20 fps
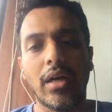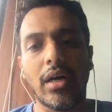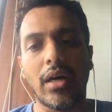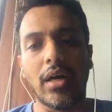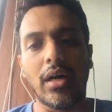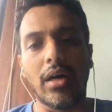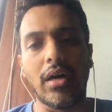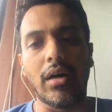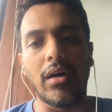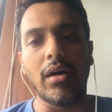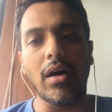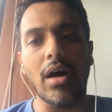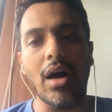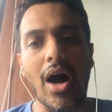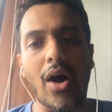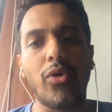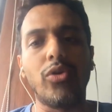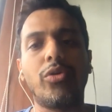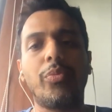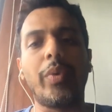
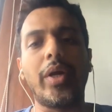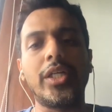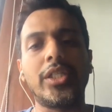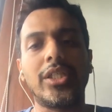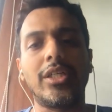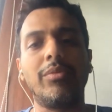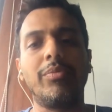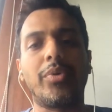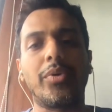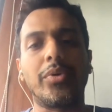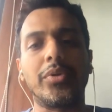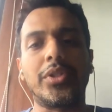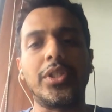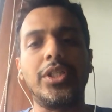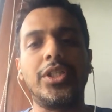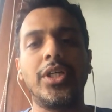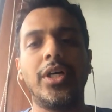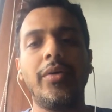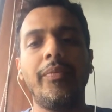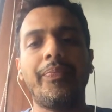outpatient
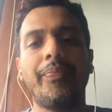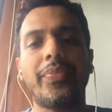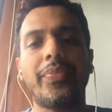procedure.